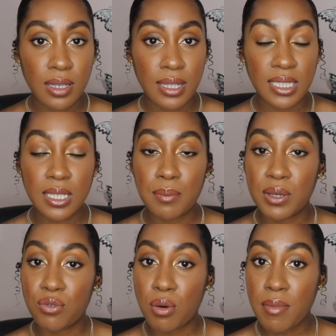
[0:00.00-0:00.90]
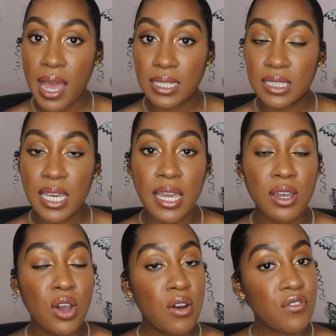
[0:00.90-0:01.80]
This can be
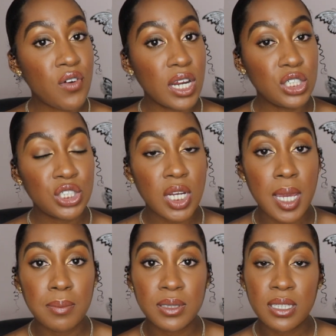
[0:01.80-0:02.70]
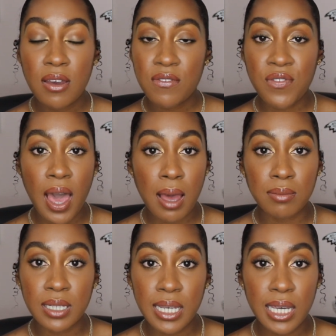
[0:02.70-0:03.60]
romantic, friendships,
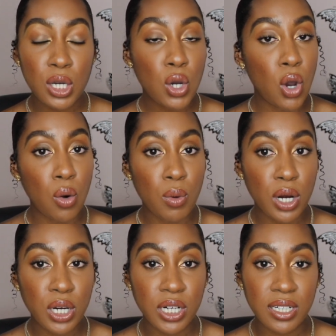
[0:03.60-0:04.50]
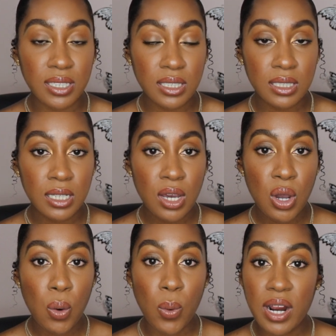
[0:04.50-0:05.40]
family, co-workers,
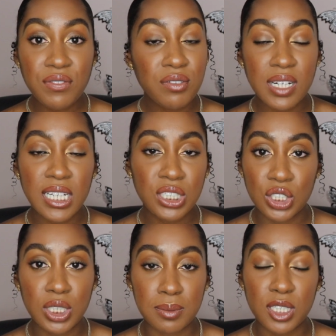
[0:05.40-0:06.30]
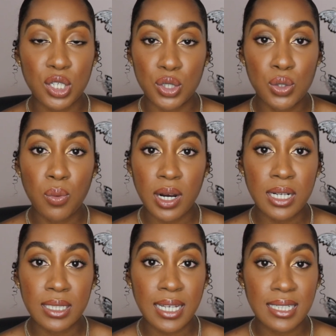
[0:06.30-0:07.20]
whatever relationships that you want
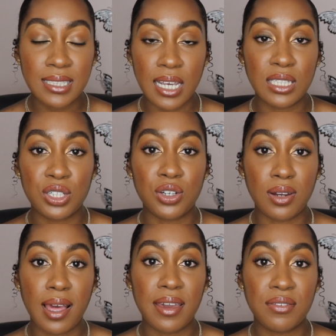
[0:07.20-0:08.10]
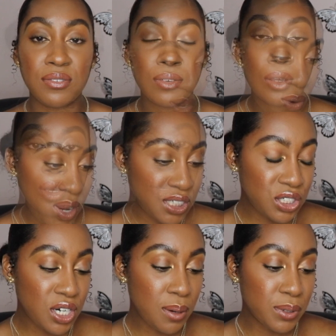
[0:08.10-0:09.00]
to dissect in your life.
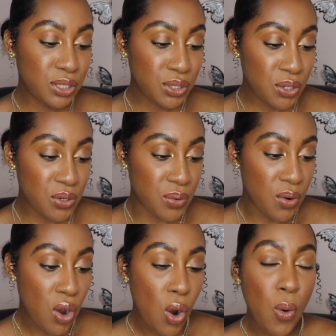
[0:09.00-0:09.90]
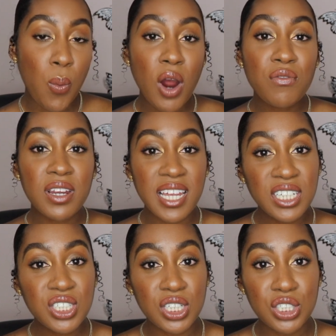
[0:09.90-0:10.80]
Question number two, what
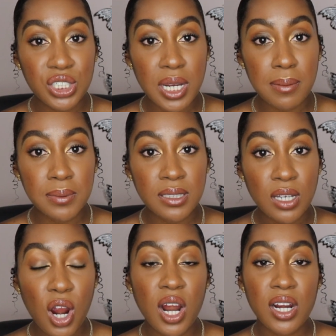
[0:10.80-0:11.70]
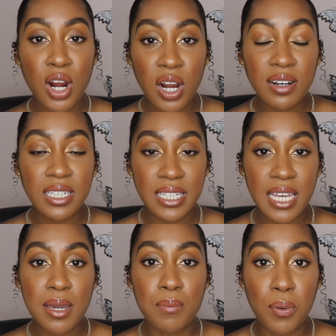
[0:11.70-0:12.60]
relationships are
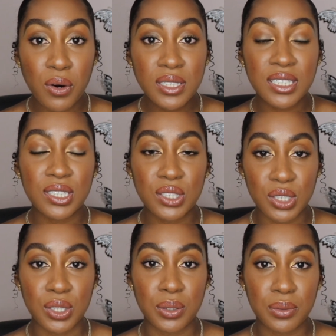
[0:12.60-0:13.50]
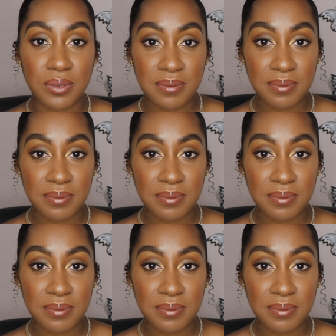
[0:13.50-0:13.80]
currently important to you?